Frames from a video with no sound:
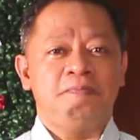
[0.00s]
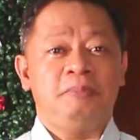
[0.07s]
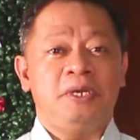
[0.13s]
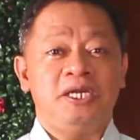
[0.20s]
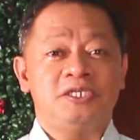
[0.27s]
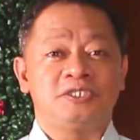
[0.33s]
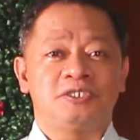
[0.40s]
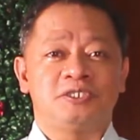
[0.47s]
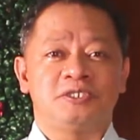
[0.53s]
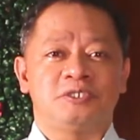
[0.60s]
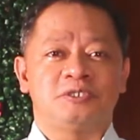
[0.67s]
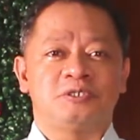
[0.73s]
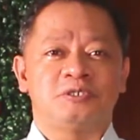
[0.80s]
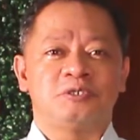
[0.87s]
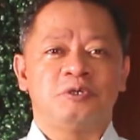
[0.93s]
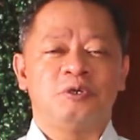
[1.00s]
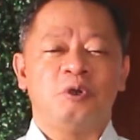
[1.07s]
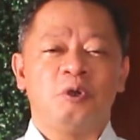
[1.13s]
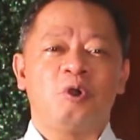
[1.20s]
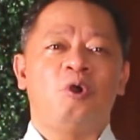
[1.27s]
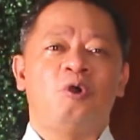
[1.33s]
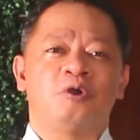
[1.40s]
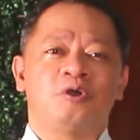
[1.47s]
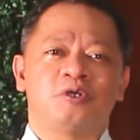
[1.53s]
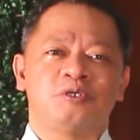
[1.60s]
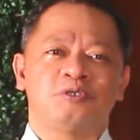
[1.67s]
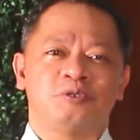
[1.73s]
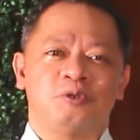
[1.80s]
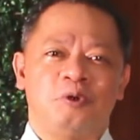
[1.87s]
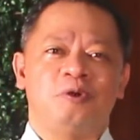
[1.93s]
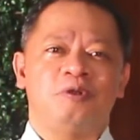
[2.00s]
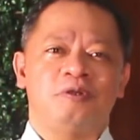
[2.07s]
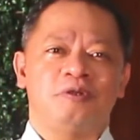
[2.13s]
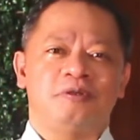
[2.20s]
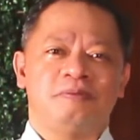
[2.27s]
Patience, conquers all.